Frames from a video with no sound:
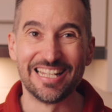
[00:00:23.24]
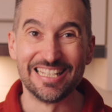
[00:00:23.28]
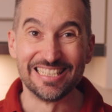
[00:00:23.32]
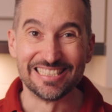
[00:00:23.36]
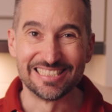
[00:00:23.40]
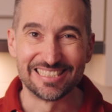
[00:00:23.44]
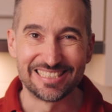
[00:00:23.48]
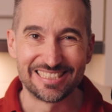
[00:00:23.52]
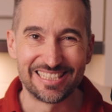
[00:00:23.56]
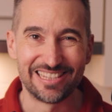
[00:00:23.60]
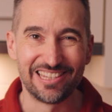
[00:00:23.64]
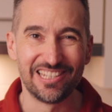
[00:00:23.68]

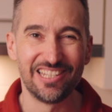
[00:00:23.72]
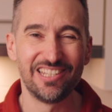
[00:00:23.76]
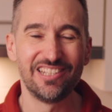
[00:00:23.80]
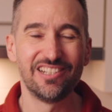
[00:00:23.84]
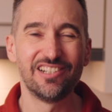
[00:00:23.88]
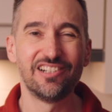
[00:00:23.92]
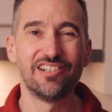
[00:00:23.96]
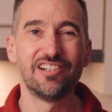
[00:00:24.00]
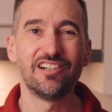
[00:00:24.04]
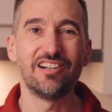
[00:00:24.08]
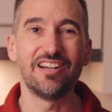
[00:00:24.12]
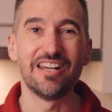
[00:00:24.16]
it's
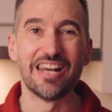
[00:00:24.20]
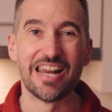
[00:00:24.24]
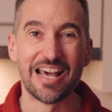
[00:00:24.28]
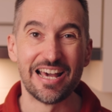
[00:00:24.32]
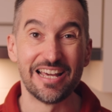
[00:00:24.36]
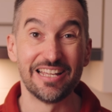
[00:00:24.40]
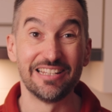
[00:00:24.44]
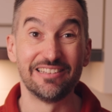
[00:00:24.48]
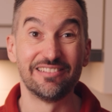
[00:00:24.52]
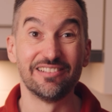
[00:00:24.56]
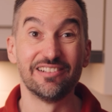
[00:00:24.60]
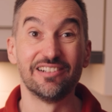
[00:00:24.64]
thinner,
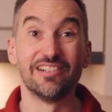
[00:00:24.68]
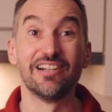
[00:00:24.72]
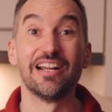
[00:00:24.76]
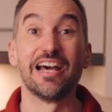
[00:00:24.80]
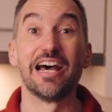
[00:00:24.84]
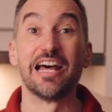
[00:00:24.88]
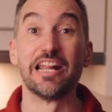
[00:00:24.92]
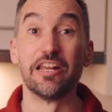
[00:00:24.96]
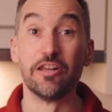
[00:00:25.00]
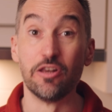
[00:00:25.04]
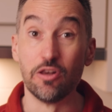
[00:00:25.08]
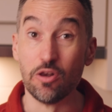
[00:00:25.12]
lighter,
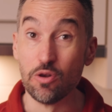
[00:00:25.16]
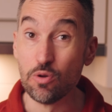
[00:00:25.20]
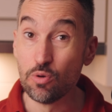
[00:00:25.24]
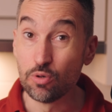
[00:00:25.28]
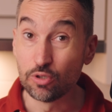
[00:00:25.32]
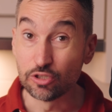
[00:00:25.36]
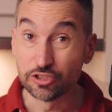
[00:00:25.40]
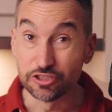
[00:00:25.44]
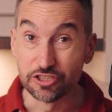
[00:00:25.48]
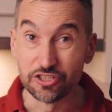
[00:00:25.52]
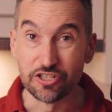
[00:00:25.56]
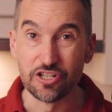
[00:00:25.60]
and
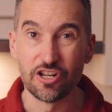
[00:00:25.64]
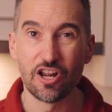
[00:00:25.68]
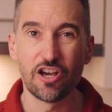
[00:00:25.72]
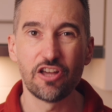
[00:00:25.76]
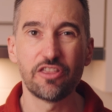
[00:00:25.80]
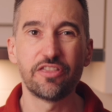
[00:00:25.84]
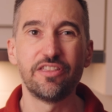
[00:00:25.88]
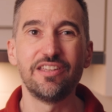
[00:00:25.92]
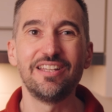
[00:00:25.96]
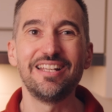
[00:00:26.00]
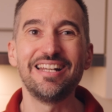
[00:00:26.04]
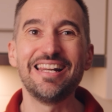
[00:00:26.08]
looks
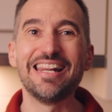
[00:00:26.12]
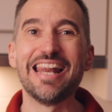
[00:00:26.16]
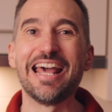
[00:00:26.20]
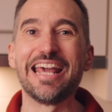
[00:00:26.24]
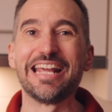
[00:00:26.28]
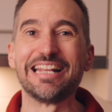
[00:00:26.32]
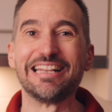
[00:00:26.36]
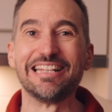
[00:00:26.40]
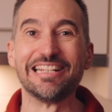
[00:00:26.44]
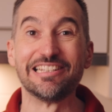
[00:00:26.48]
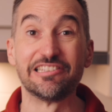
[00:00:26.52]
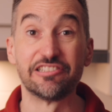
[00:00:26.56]
nothing
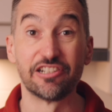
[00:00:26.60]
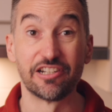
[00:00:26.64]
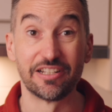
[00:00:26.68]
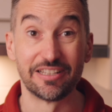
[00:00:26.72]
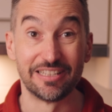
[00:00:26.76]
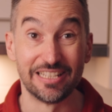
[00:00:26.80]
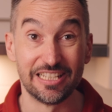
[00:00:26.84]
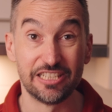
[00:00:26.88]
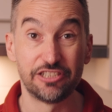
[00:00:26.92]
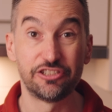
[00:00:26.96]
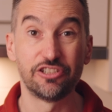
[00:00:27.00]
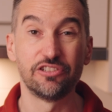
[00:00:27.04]
like the
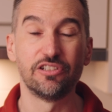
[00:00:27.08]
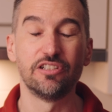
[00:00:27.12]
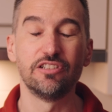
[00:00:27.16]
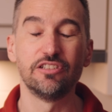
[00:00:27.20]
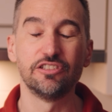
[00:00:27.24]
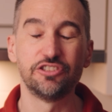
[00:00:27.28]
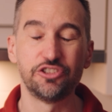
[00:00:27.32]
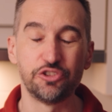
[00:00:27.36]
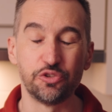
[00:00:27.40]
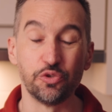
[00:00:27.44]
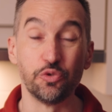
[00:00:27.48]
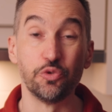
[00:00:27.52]

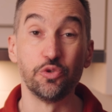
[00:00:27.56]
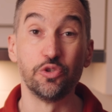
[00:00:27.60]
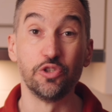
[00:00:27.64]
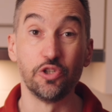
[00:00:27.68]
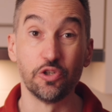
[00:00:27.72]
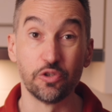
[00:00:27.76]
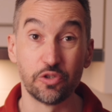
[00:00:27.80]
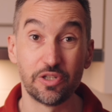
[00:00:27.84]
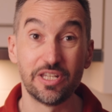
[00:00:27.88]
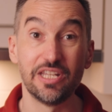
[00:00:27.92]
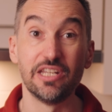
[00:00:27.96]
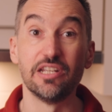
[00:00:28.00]
traditional
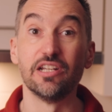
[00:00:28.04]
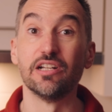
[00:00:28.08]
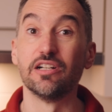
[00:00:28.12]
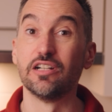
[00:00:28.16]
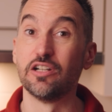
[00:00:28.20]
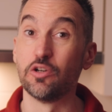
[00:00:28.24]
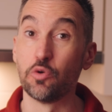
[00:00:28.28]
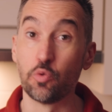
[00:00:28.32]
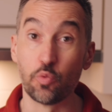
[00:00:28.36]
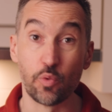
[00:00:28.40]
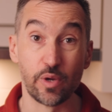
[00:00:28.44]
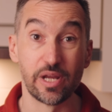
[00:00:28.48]
studio
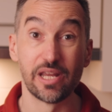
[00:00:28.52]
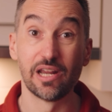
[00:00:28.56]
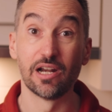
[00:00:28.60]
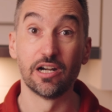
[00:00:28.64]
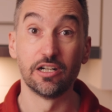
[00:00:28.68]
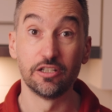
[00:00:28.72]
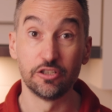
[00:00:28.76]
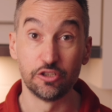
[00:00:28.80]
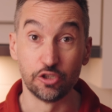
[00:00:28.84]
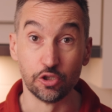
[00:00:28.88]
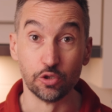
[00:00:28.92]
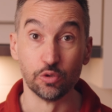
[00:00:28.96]
gear
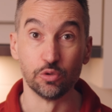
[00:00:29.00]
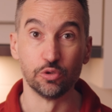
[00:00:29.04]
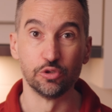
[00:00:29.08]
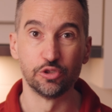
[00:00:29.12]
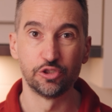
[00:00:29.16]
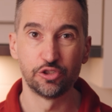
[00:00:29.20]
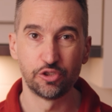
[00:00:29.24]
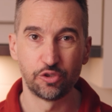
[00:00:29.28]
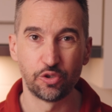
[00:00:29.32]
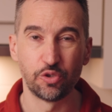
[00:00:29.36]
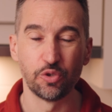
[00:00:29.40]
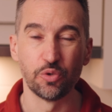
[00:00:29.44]
we're
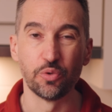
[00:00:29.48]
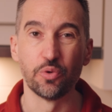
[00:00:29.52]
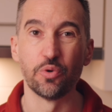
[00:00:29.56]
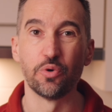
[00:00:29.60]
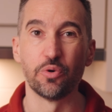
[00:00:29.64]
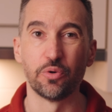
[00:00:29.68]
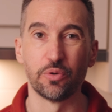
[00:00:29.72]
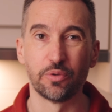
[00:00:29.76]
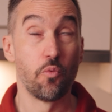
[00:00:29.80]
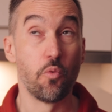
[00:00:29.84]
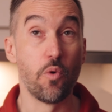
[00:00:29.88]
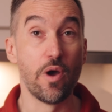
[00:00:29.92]
used
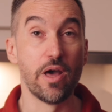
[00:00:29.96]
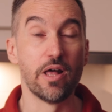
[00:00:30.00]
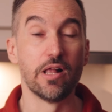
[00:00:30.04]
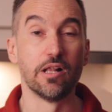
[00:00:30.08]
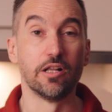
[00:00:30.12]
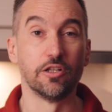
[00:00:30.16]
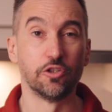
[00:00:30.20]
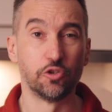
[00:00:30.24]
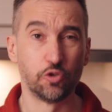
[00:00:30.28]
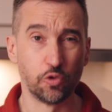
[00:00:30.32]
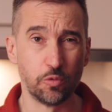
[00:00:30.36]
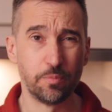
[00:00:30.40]
to.
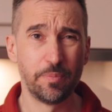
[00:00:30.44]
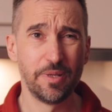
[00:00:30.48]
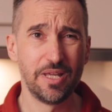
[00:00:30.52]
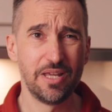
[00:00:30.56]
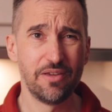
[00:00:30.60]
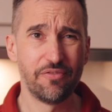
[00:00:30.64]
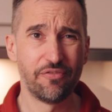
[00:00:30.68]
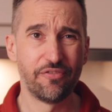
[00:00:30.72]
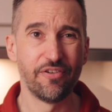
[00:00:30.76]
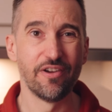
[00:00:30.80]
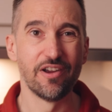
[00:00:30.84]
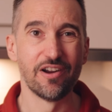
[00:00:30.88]
Well, to
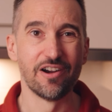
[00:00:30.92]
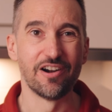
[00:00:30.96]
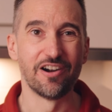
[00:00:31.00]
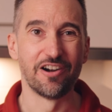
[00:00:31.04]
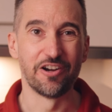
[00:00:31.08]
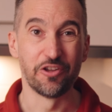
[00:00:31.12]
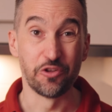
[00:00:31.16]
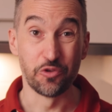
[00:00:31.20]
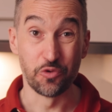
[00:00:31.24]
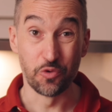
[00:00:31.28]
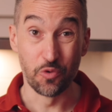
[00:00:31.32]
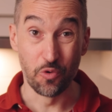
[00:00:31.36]
be
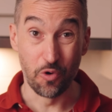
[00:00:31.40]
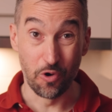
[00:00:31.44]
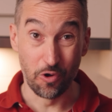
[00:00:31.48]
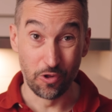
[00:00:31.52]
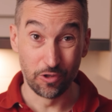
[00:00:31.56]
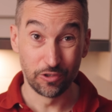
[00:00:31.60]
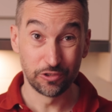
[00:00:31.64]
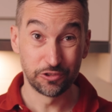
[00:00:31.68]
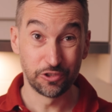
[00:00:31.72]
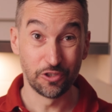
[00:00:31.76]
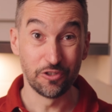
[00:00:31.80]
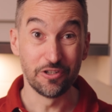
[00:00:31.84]
fair, you
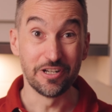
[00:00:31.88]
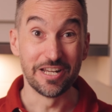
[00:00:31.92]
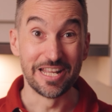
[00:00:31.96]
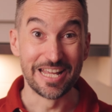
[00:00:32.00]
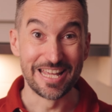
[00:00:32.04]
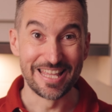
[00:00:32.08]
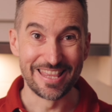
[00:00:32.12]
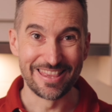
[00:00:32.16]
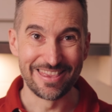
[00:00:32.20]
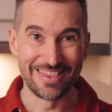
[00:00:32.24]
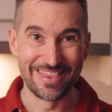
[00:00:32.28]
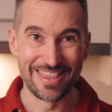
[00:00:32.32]
also
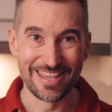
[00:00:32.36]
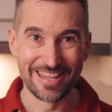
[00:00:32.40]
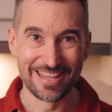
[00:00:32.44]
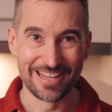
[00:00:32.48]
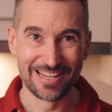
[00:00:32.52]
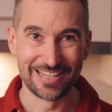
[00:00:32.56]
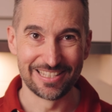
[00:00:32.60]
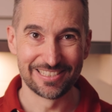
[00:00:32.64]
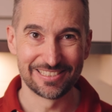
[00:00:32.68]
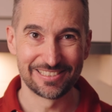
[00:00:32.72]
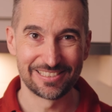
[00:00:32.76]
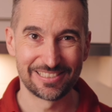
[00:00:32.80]
need
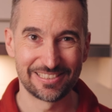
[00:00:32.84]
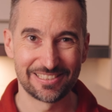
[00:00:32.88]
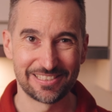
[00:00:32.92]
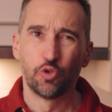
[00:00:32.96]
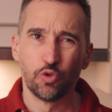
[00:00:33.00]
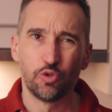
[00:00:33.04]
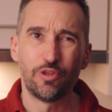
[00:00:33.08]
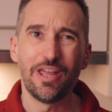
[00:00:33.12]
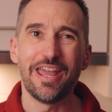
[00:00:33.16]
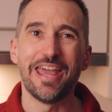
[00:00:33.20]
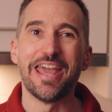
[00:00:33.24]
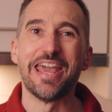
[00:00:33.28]
this.
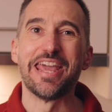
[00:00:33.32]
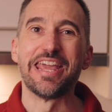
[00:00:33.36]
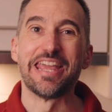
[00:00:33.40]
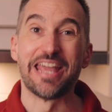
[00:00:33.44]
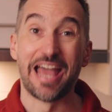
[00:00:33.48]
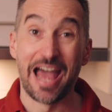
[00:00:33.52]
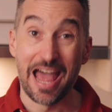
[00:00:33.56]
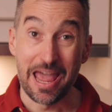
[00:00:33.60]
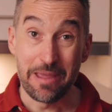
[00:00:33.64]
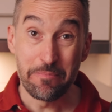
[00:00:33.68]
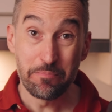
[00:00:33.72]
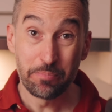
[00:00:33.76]

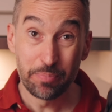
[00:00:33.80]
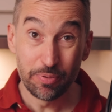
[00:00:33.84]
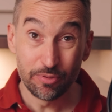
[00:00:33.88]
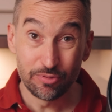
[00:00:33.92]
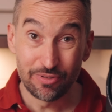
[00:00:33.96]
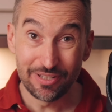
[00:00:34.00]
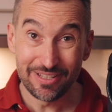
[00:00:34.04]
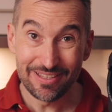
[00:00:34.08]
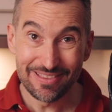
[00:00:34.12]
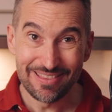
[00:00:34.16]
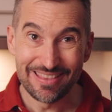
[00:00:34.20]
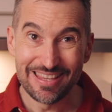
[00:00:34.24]
Today I'm
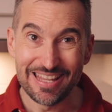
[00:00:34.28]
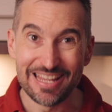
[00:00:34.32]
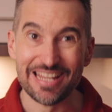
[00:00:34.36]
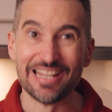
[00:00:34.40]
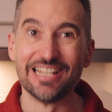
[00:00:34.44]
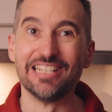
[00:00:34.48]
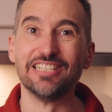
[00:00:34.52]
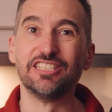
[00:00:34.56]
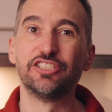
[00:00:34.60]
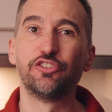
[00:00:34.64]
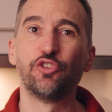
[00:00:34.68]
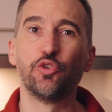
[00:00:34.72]
putting
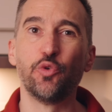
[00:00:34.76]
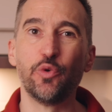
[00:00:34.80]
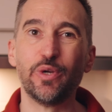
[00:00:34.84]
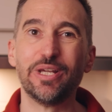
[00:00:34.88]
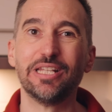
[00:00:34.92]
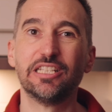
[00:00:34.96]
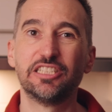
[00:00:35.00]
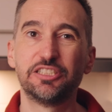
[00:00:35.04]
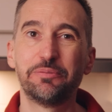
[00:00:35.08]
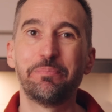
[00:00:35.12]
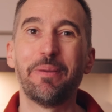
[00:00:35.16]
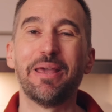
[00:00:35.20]
this through
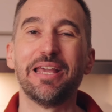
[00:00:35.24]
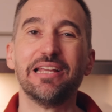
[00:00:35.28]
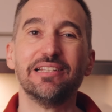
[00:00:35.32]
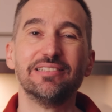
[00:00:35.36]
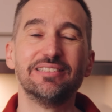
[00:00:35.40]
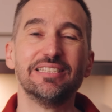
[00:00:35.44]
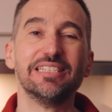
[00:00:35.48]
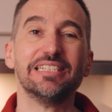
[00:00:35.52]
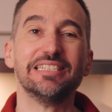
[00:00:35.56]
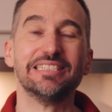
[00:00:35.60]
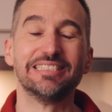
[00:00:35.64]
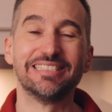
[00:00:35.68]
its
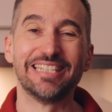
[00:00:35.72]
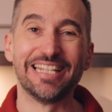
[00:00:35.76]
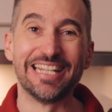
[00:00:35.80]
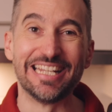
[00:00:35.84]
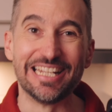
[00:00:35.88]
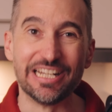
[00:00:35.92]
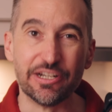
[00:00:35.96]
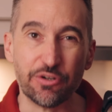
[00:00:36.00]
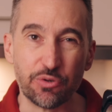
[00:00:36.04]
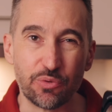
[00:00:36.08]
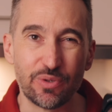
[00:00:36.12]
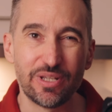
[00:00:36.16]
paces
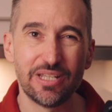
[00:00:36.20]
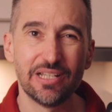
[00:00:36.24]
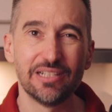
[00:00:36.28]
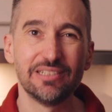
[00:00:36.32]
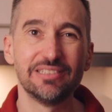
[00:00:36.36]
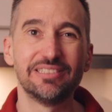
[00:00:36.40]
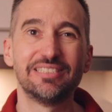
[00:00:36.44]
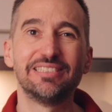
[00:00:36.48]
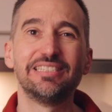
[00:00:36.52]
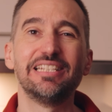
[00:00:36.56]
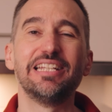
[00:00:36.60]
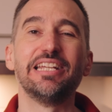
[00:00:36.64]
in
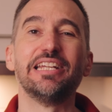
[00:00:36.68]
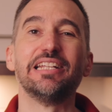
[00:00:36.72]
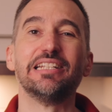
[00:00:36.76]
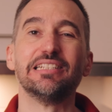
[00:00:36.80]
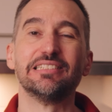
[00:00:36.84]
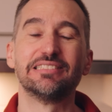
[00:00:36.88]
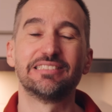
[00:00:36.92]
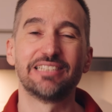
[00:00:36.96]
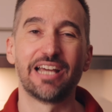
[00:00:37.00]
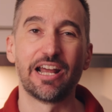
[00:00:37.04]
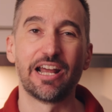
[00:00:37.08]
real scenes